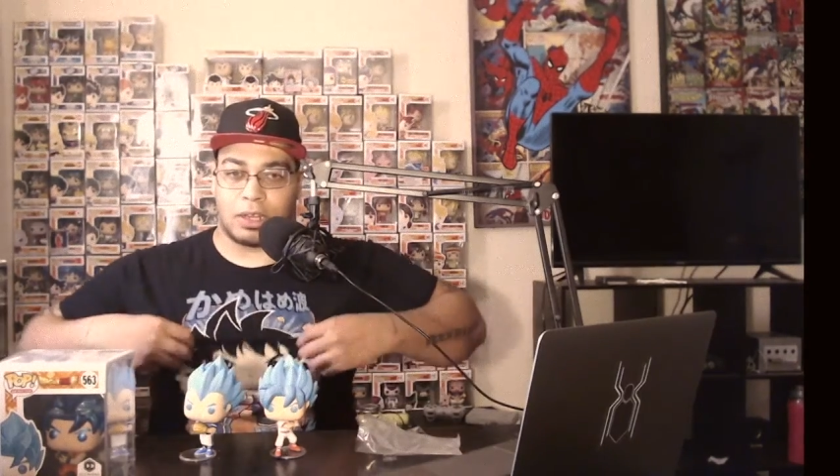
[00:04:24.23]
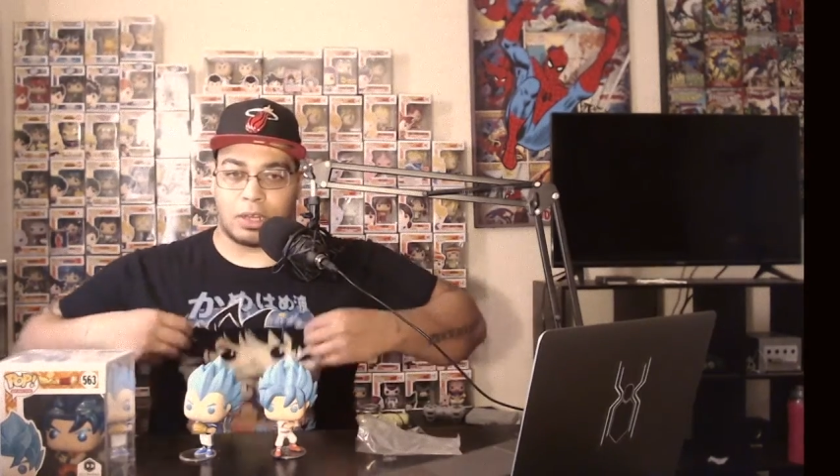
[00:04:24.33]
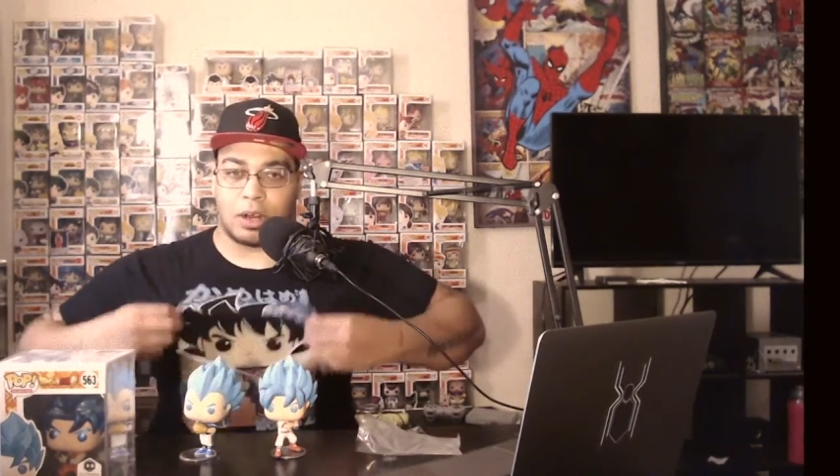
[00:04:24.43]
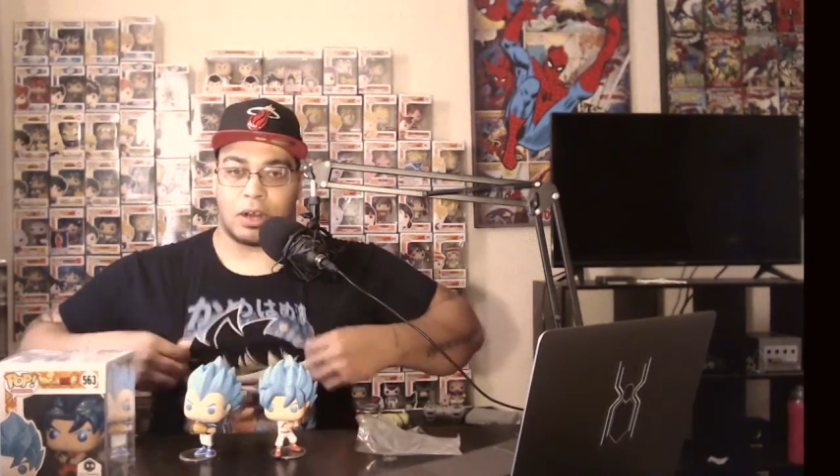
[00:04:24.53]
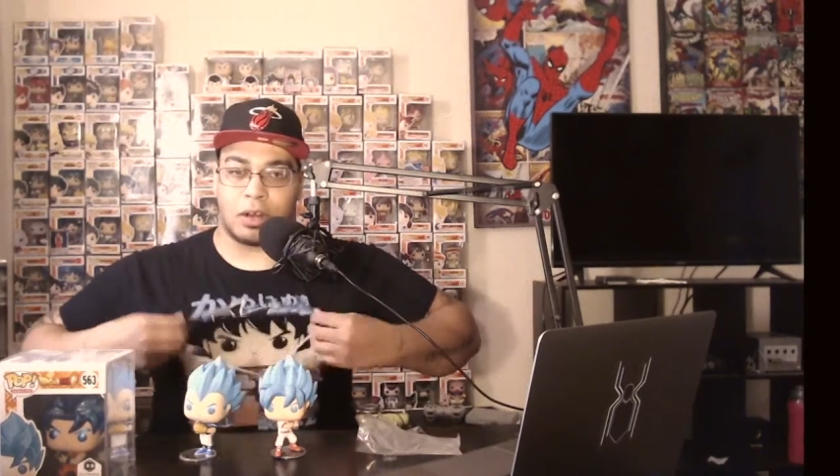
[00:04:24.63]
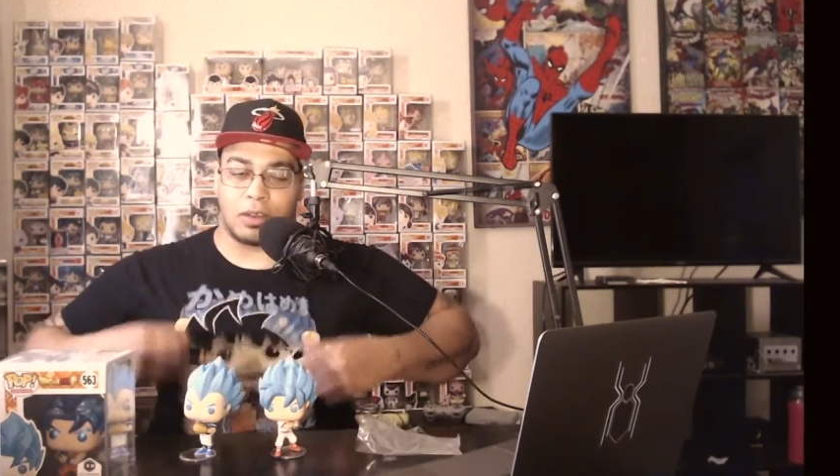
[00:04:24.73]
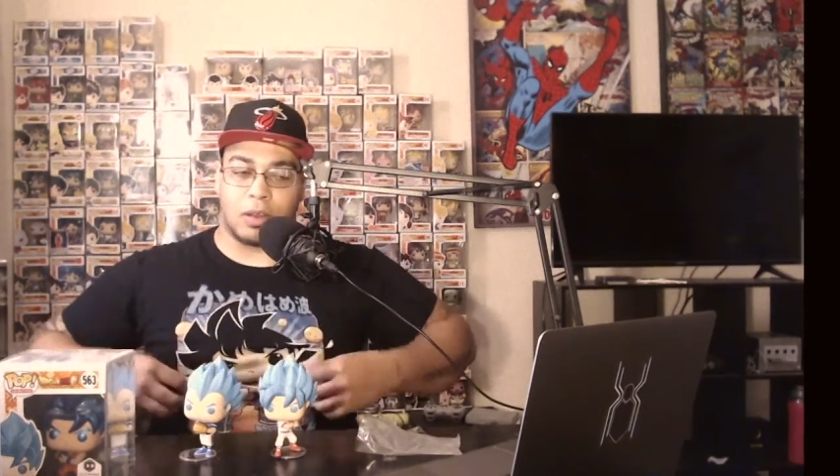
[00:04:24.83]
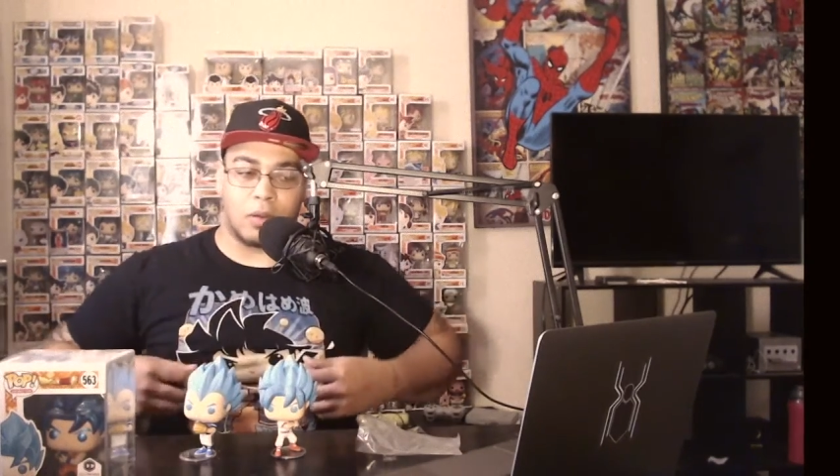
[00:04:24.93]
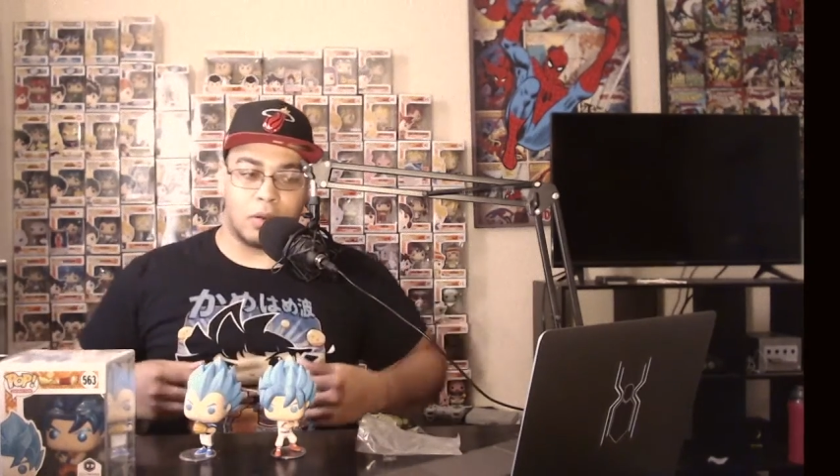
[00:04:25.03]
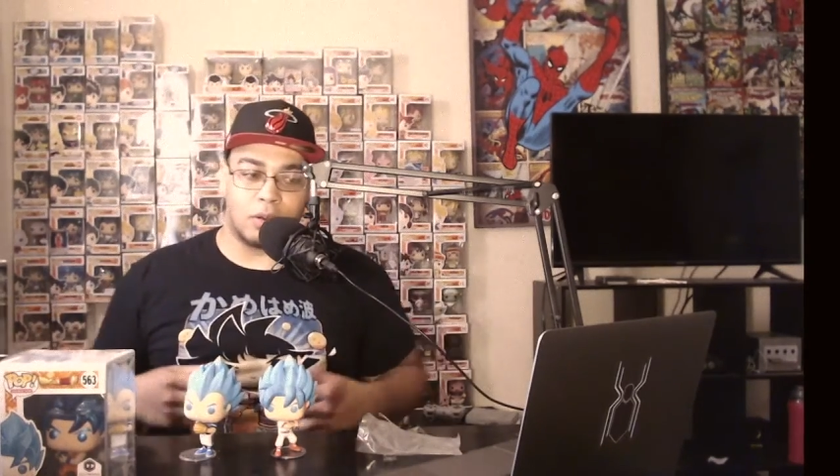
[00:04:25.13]
shirt, the
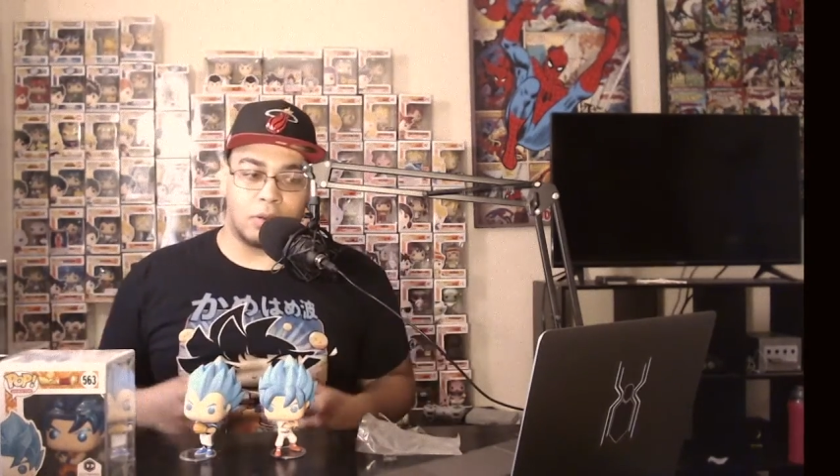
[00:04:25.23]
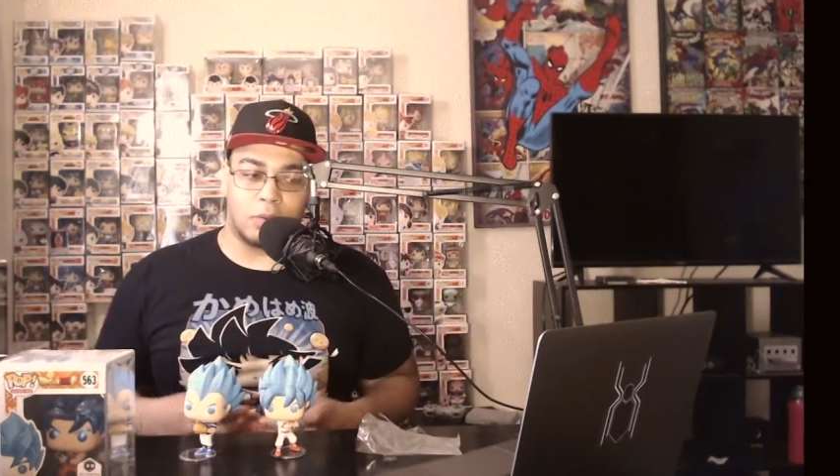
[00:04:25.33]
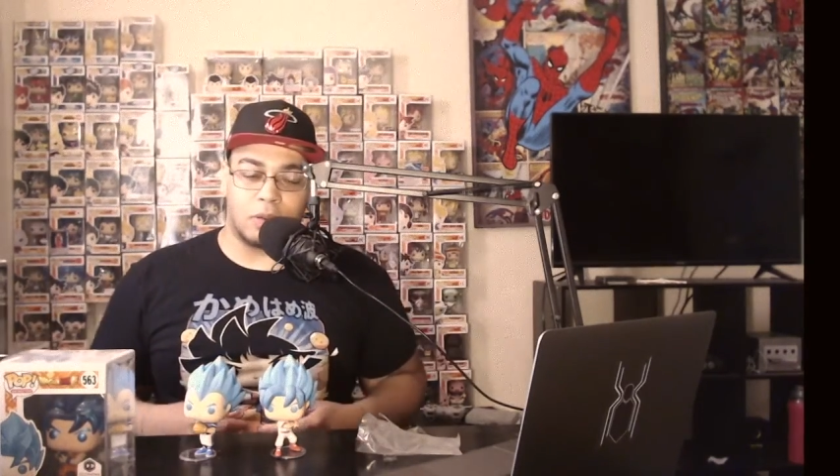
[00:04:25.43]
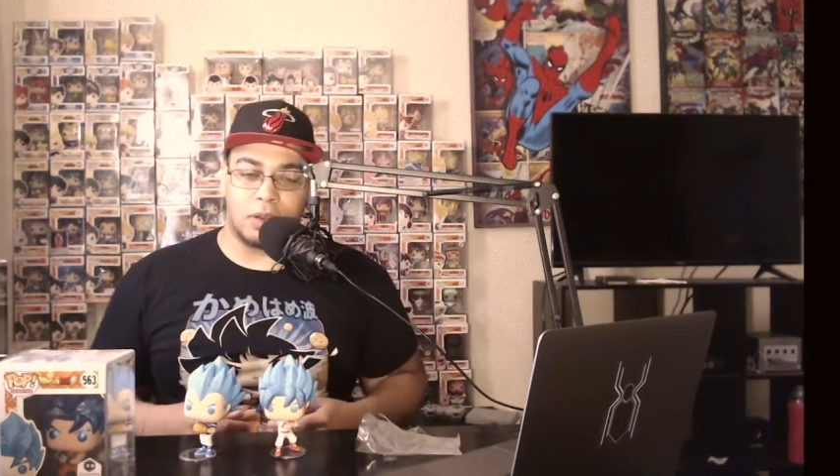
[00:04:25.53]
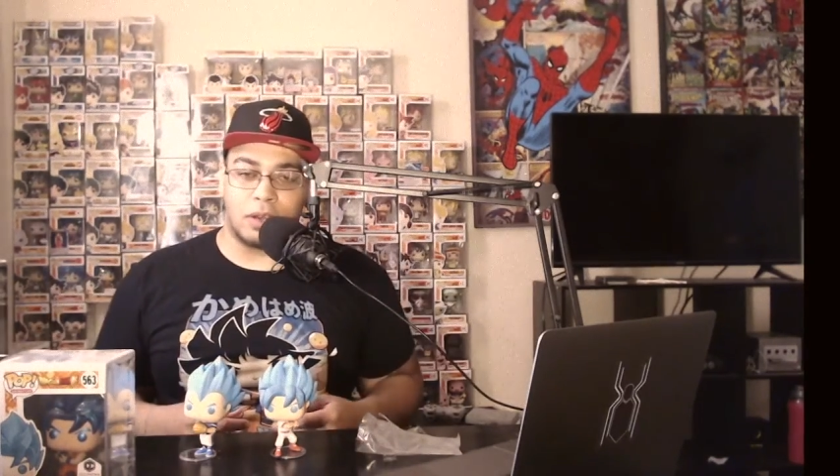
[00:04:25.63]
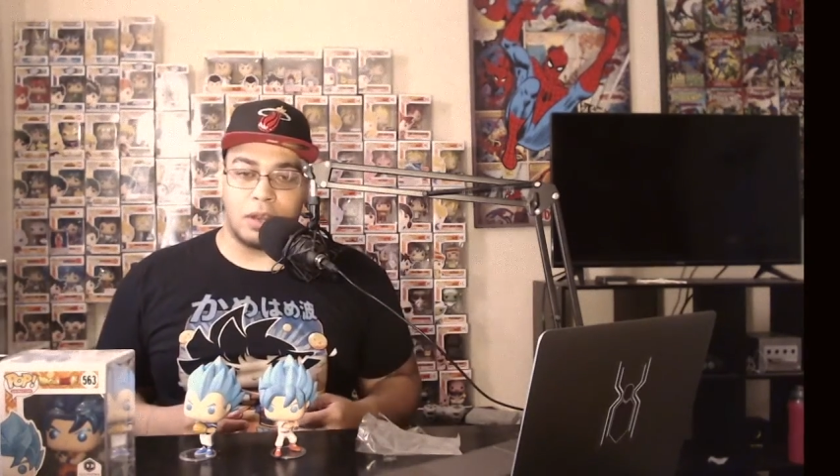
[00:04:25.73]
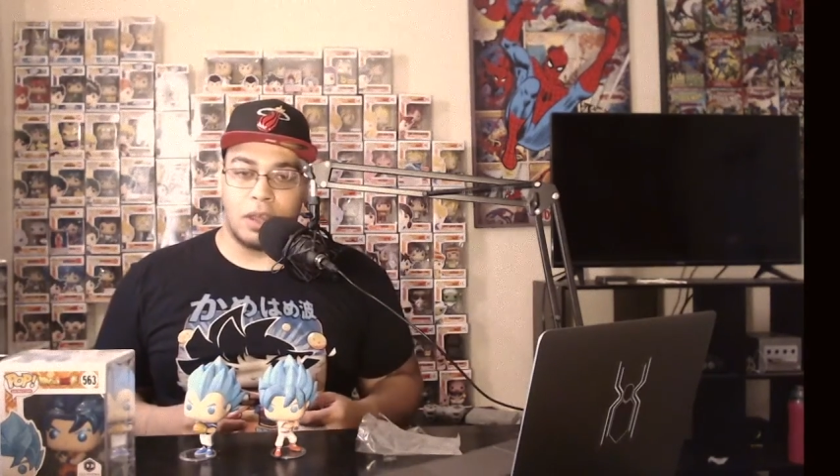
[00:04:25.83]
orange one,